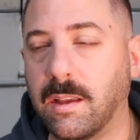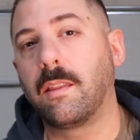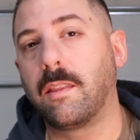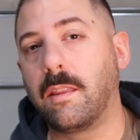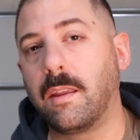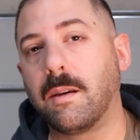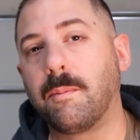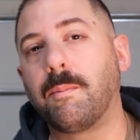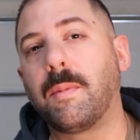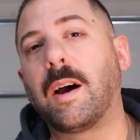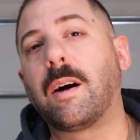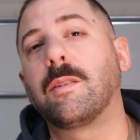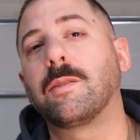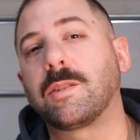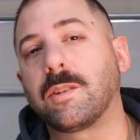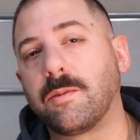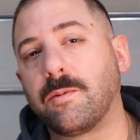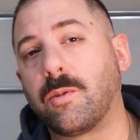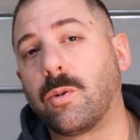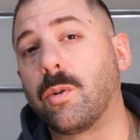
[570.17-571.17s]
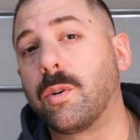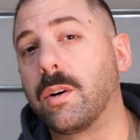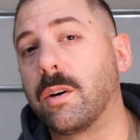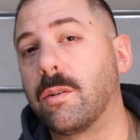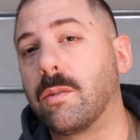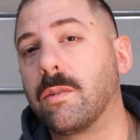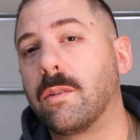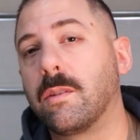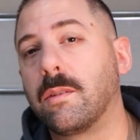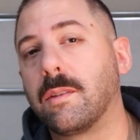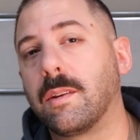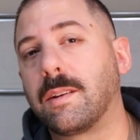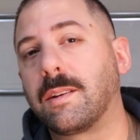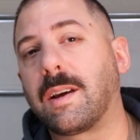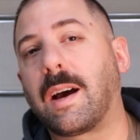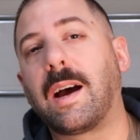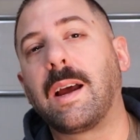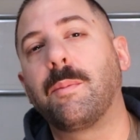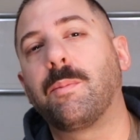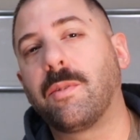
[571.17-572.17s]
The amount of oil, the
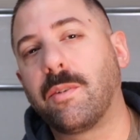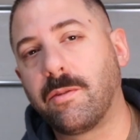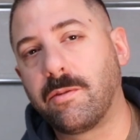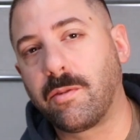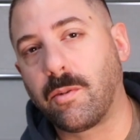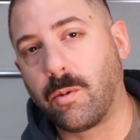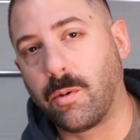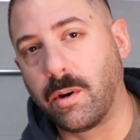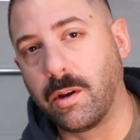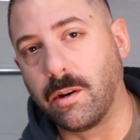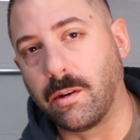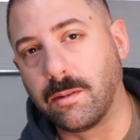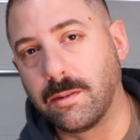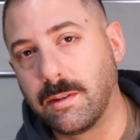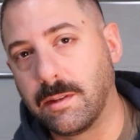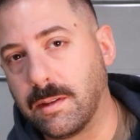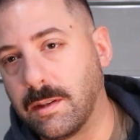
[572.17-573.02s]
type of oil,